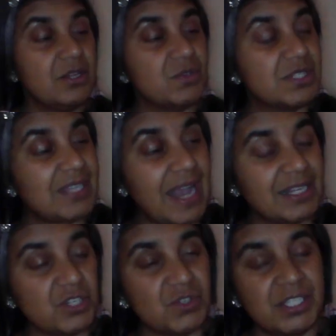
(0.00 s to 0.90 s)
You're
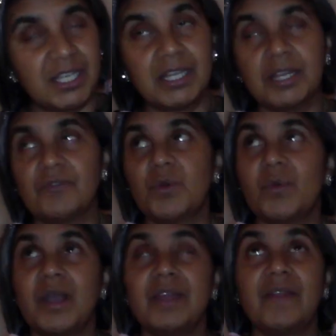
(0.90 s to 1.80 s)
sad and you're sick of the
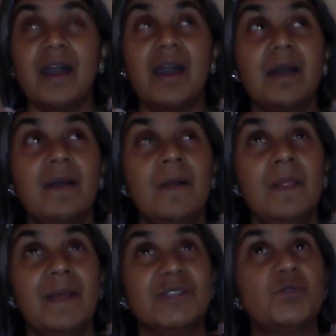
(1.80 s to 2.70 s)
way that
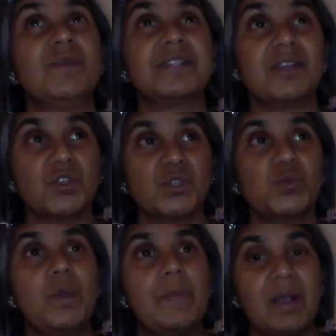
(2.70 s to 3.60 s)
it's almost like you're
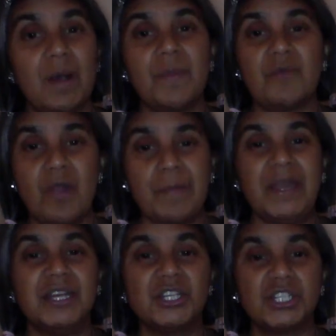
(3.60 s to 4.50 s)
sweeping up the
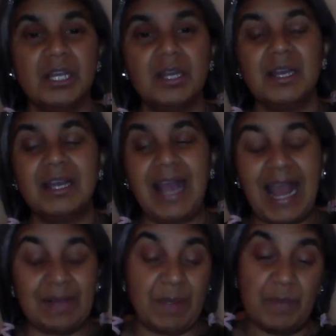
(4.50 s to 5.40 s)
rubbish
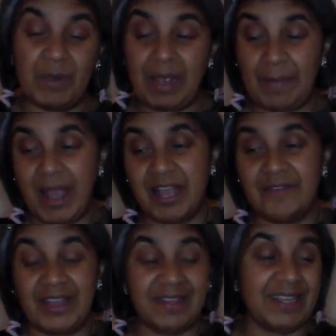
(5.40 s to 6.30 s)
and people keep
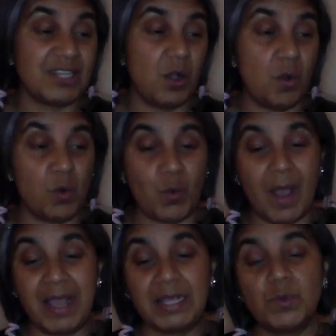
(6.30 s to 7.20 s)
behaving in these old
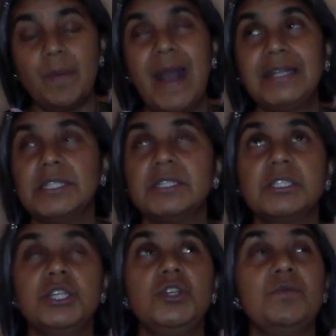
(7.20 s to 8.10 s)
ways. What
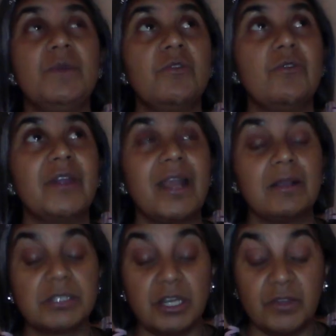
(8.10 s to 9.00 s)
patterns are you mirroring
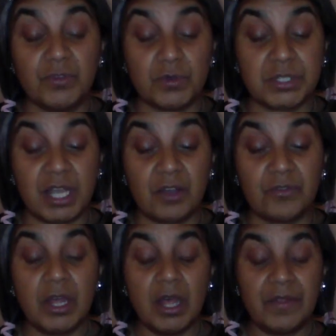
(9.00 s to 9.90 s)
outside of
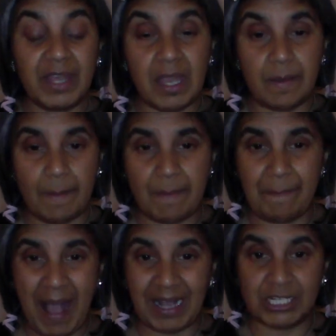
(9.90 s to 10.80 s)
yourself that keep coming
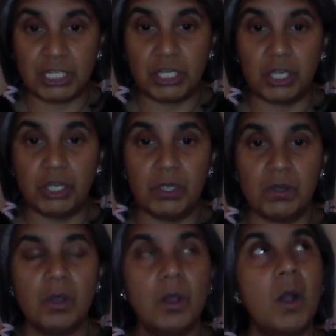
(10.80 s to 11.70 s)
back to you?